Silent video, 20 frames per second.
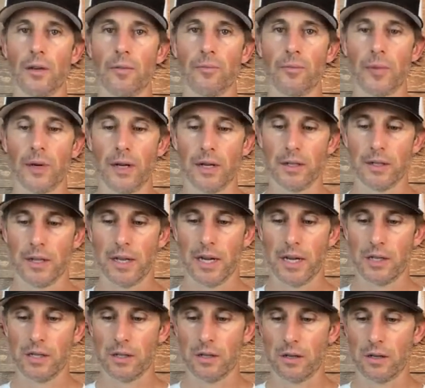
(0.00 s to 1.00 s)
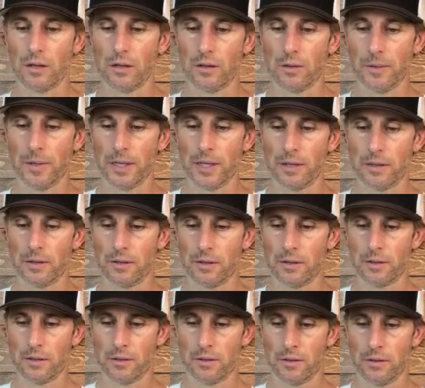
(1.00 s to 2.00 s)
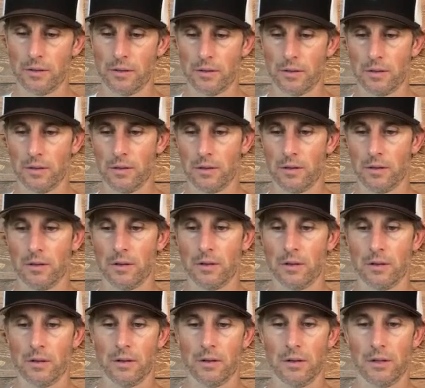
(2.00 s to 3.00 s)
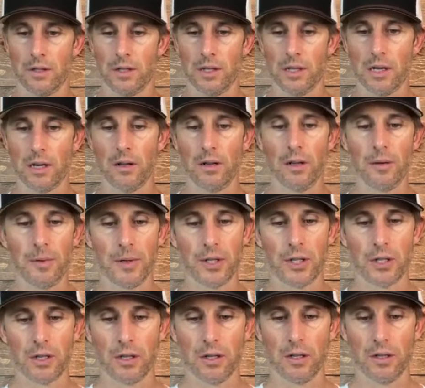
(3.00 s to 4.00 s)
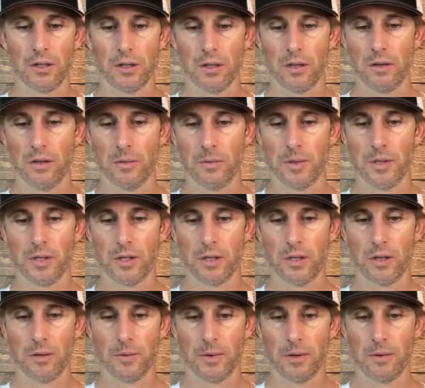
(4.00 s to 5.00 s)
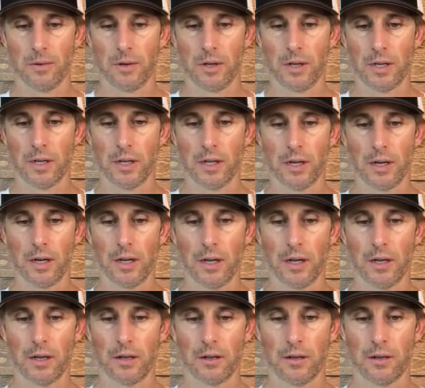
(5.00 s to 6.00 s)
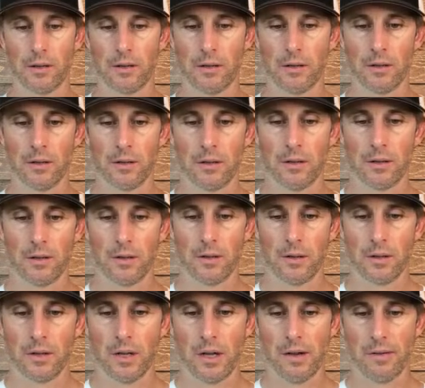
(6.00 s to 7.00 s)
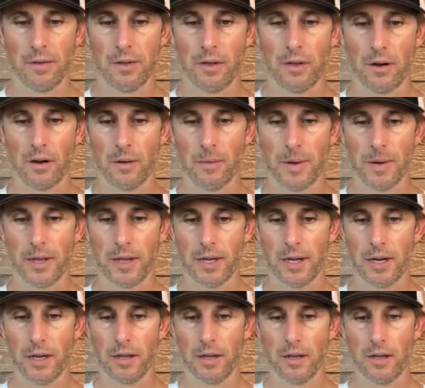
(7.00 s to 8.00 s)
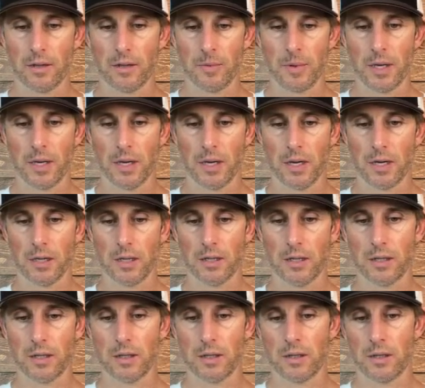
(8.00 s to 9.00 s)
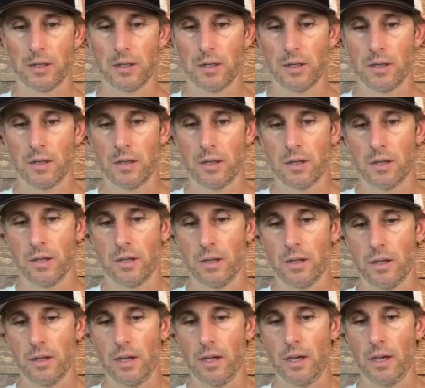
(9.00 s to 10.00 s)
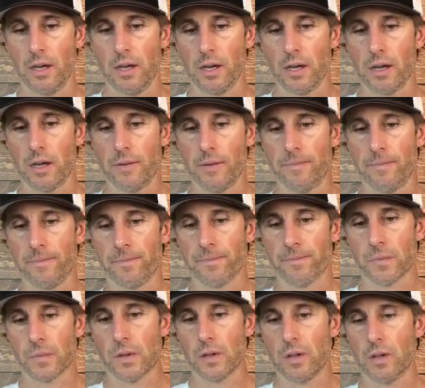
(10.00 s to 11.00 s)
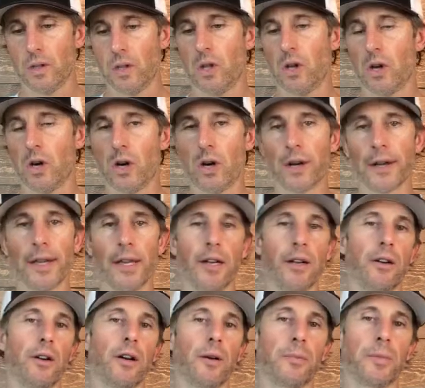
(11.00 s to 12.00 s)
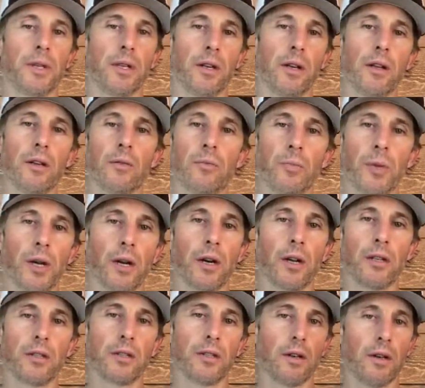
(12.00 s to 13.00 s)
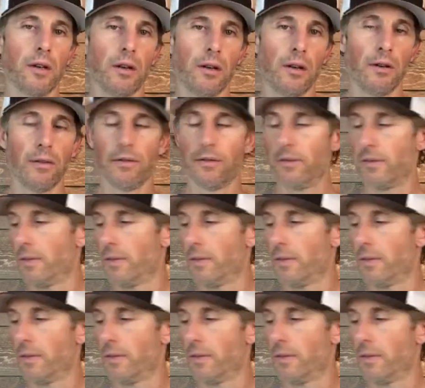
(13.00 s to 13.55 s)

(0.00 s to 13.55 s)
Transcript: but catching on a little bit. Slowly but surely, but we're not there yet. I have a theory about that. I think it's because the long interrupted periods of